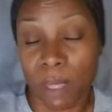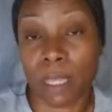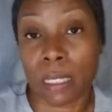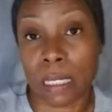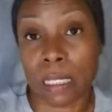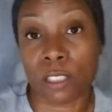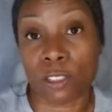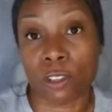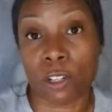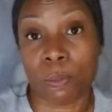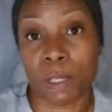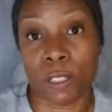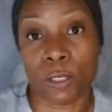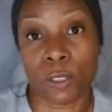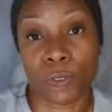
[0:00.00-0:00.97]
It's going to be
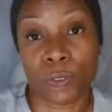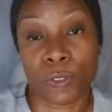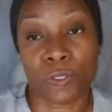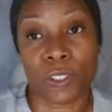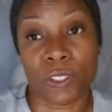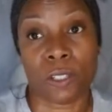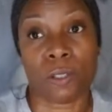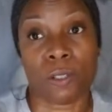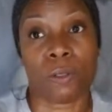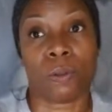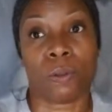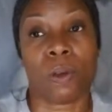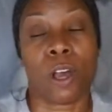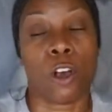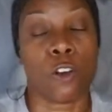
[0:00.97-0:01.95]
useful for you.
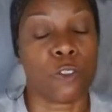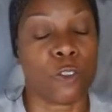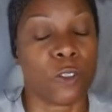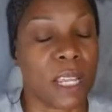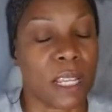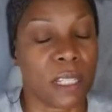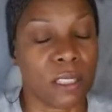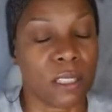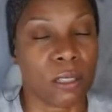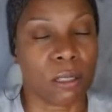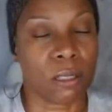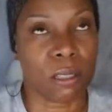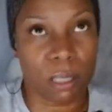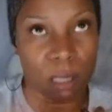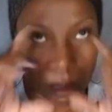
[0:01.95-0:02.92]
Hopefully I took
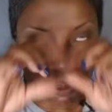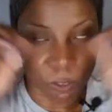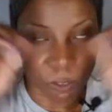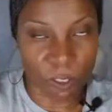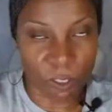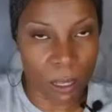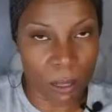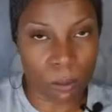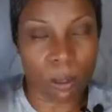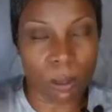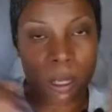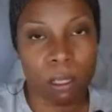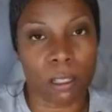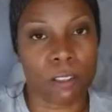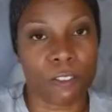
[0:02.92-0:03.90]
the veil
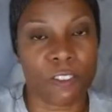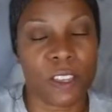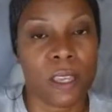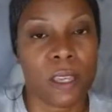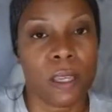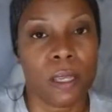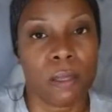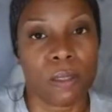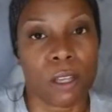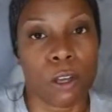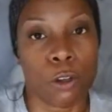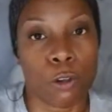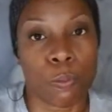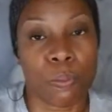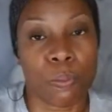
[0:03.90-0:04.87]
of the
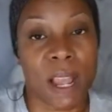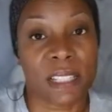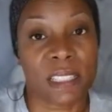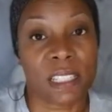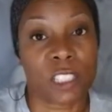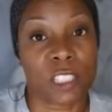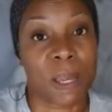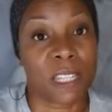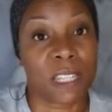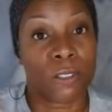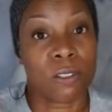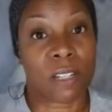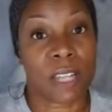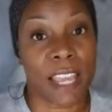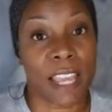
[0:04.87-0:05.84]
whole process by
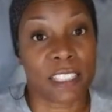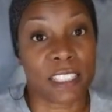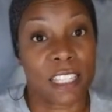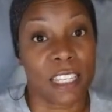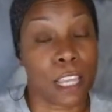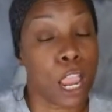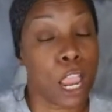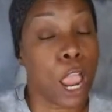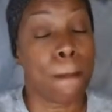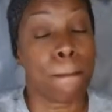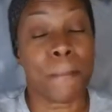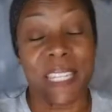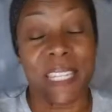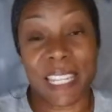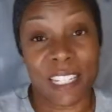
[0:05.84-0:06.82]
utilizing,
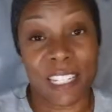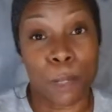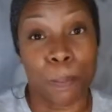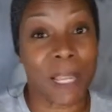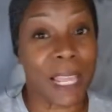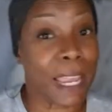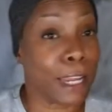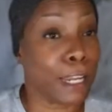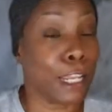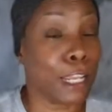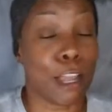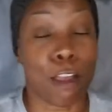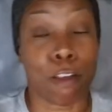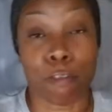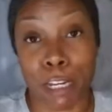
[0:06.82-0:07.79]
begin the planning,
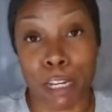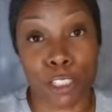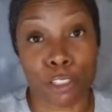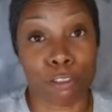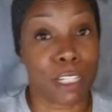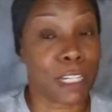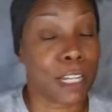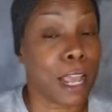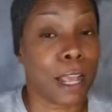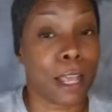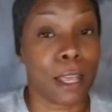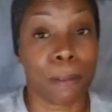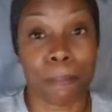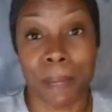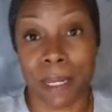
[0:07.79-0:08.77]
arrange the
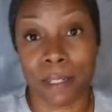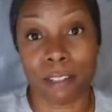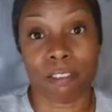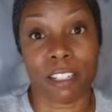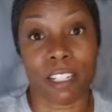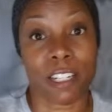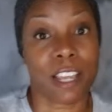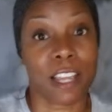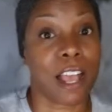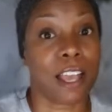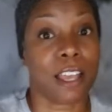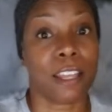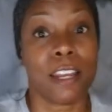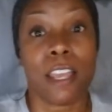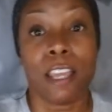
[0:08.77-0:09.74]
recon, make the
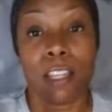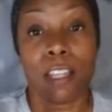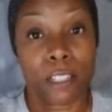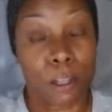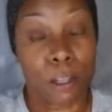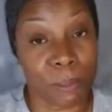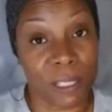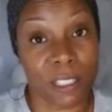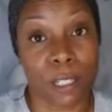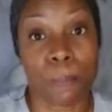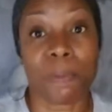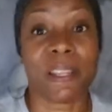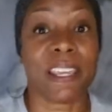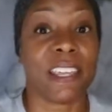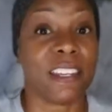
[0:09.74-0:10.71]
recon, complete the
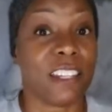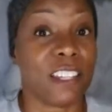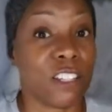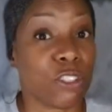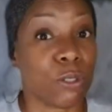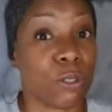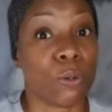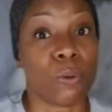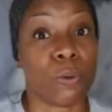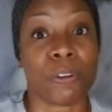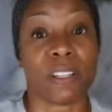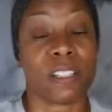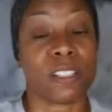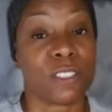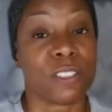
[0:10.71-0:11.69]
plan, issue the order,
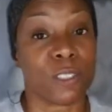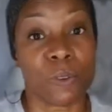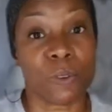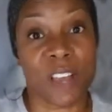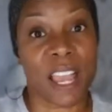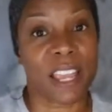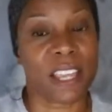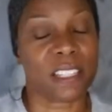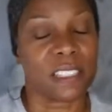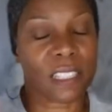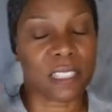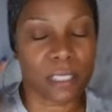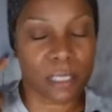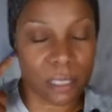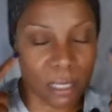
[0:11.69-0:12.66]
and supervise
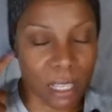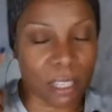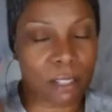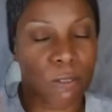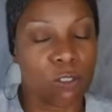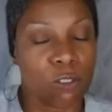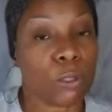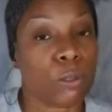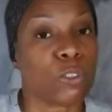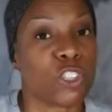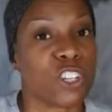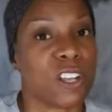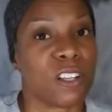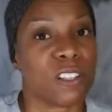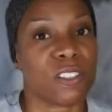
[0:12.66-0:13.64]
in little
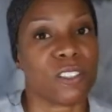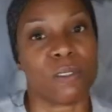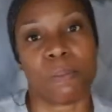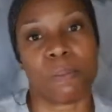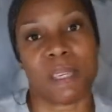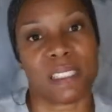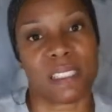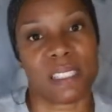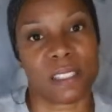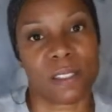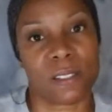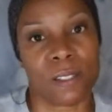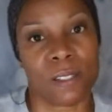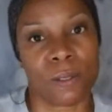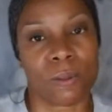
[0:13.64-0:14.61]
chunks so it makes sense to
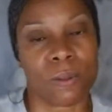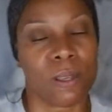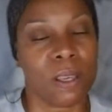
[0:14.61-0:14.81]
you.